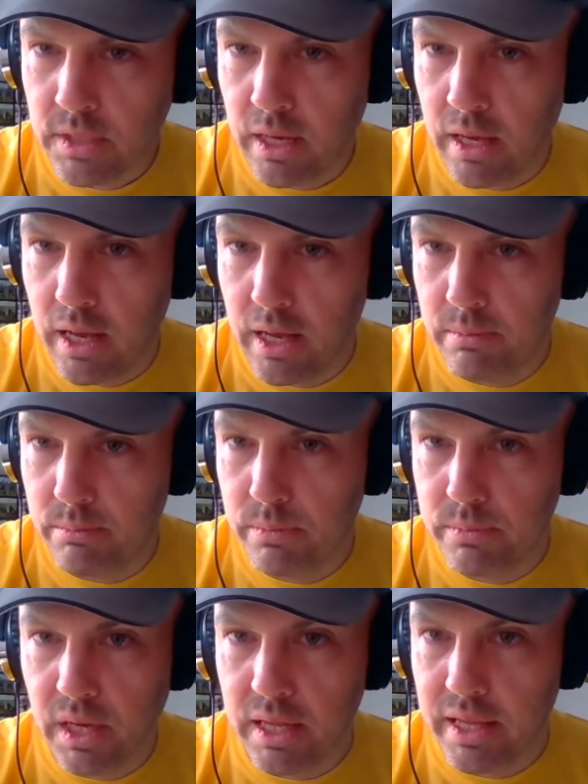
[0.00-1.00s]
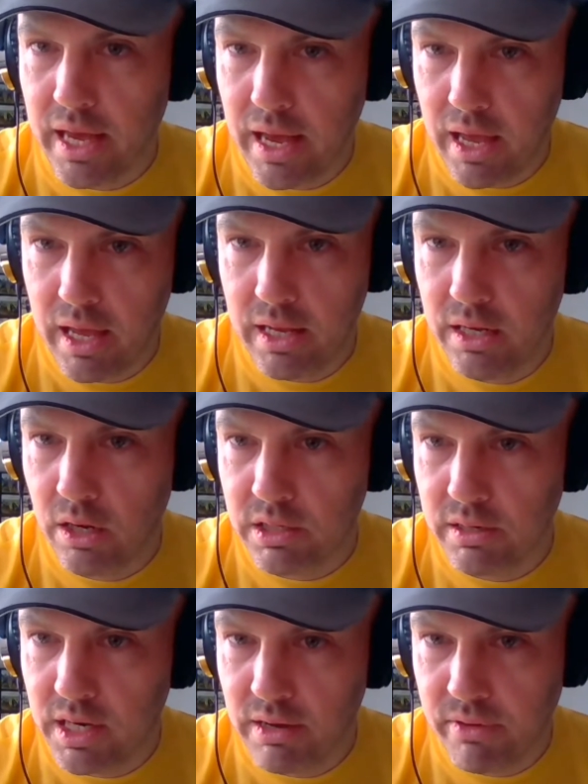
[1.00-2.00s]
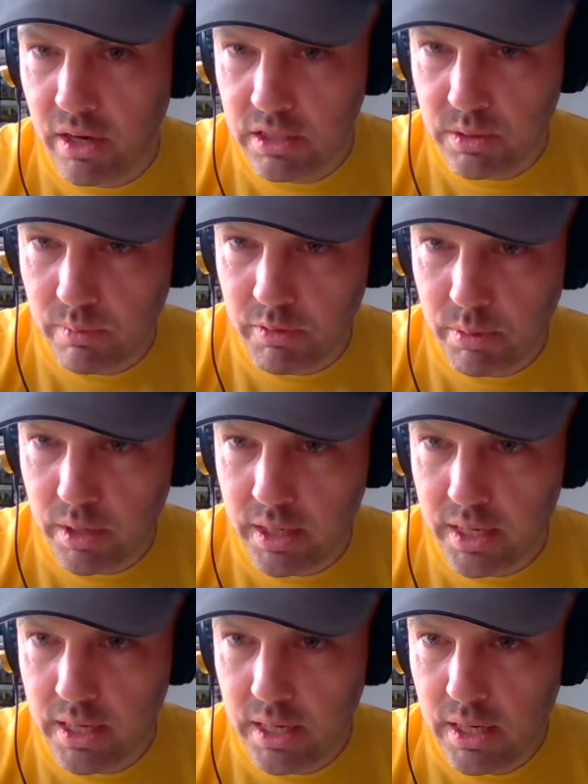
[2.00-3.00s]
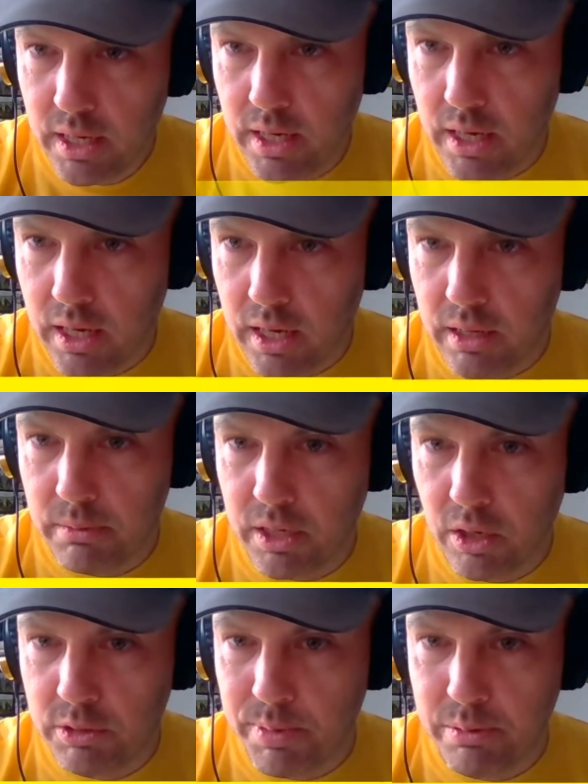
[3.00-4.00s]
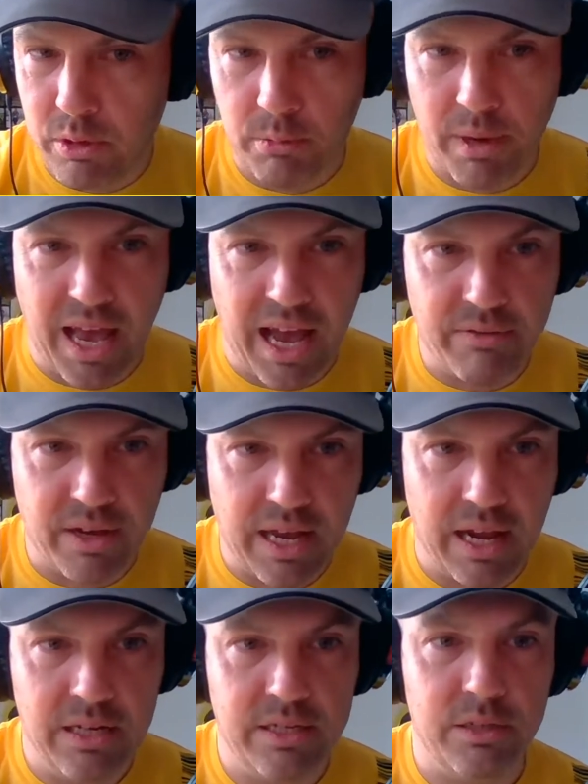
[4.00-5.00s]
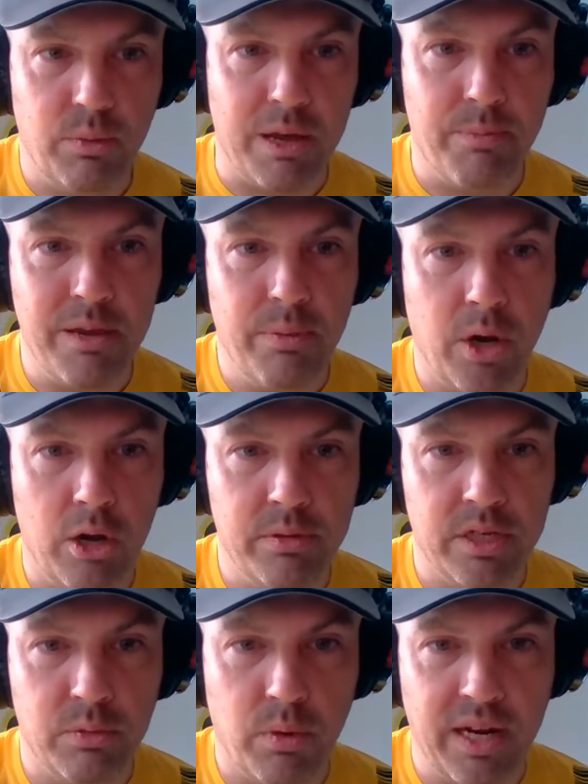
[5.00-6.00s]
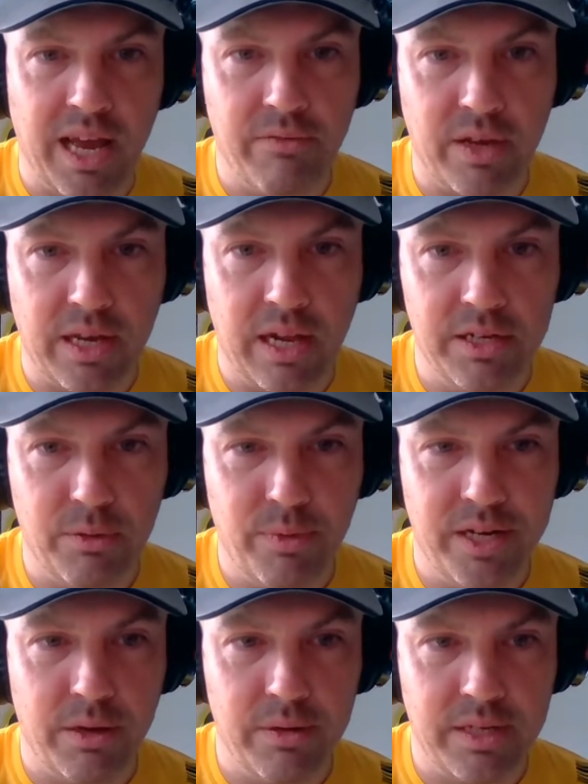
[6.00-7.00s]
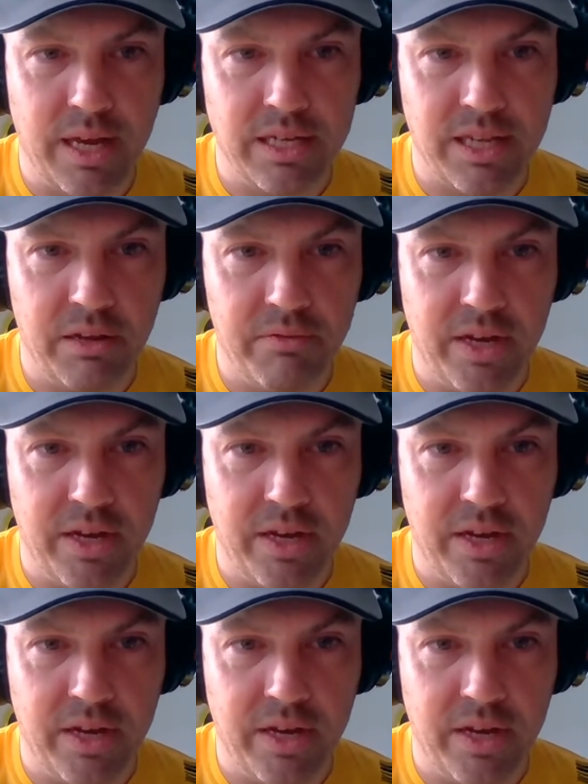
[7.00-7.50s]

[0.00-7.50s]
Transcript: And then lots of love hearts to everybody. Lots of people talking about advent calendars. Wait, people open just one advent calendar window a day instead of